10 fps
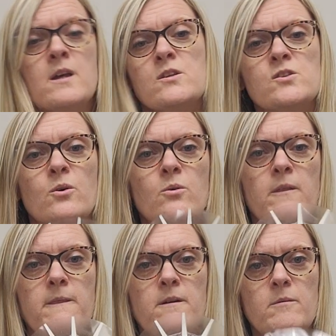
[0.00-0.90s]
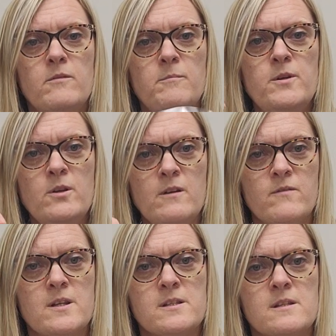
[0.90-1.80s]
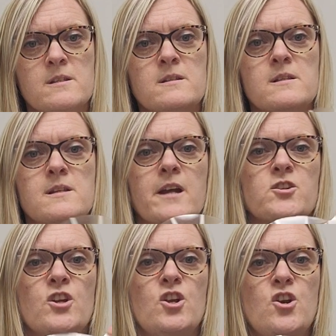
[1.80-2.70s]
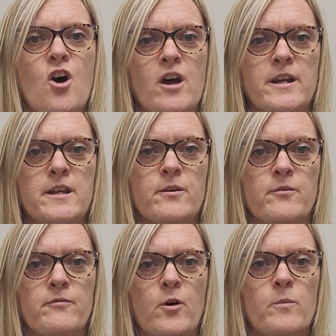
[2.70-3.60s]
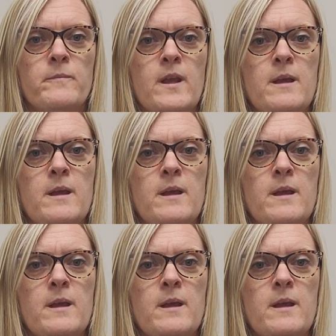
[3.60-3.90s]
So the beauty of this is actually a non-adherent foam,